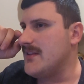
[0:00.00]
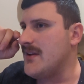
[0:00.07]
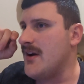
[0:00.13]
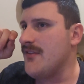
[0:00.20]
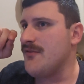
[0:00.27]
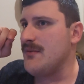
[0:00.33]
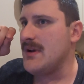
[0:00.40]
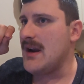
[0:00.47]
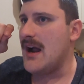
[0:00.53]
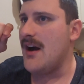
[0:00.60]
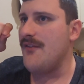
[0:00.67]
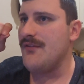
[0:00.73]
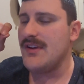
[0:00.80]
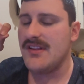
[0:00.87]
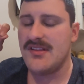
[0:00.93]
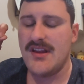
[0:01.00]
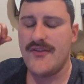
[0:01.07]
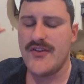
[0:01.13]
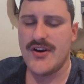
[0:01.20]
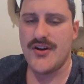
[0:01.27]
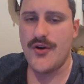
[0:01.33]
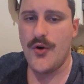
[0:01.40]
government, I don't think, is
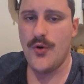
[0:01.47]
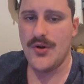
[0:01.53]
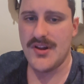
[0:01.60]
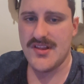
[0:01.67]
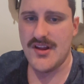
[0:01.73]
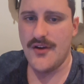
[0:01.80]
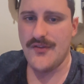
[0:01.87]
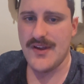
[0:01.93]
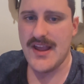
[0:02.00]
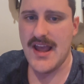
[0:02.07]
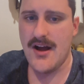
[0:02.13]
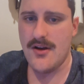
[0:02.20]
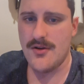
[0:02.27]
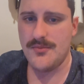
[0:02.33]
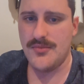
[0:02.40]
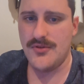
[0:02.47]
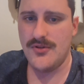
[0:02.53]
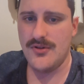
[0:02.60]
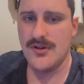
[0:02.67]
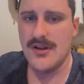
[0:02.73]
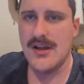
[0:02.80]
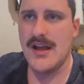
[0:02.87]
never going to hold itself
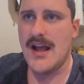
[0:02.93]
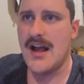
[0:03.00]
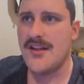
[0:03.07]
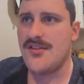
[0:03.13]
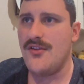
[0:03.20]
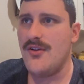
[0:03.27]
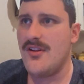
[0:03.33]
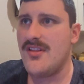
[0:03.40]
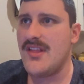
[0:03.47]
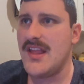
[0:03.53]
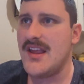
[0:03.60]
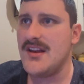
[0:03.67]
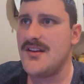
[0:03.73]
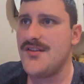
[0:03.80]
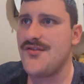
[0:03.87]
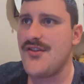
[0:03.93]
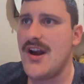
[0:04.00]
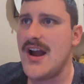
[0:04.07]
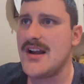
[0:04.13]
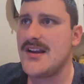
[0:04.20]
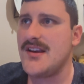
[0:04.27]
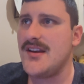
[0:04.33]
accountable as long as they can
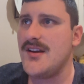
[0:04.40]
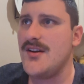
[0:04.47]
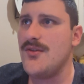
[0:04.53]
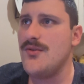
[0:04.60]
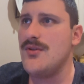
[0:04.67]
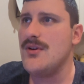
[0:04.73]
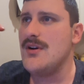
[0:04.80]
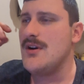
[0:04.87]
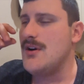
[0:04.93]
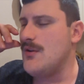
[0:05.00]
distract you